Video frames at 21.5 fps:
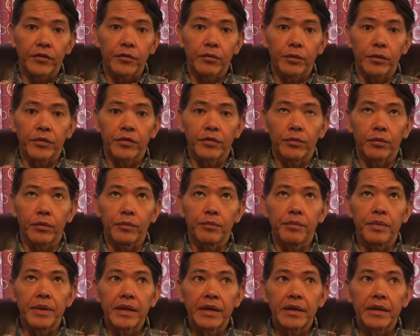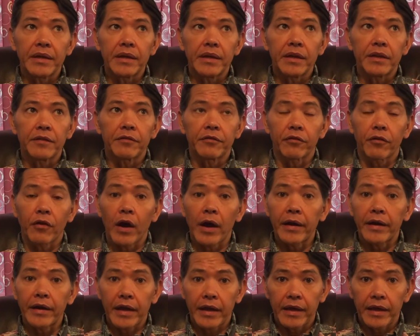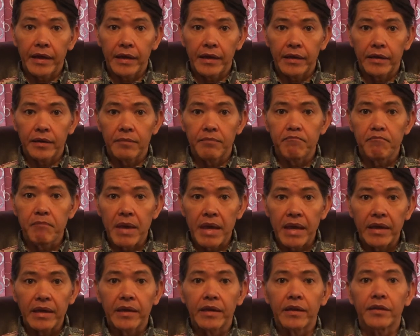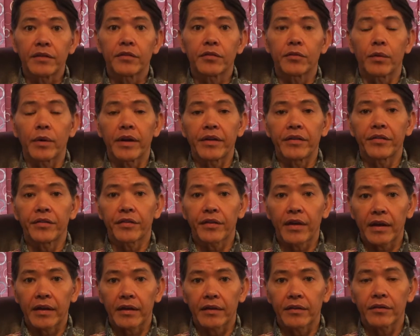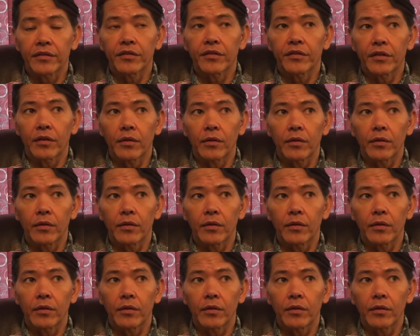which would be Friday, May 22nd. So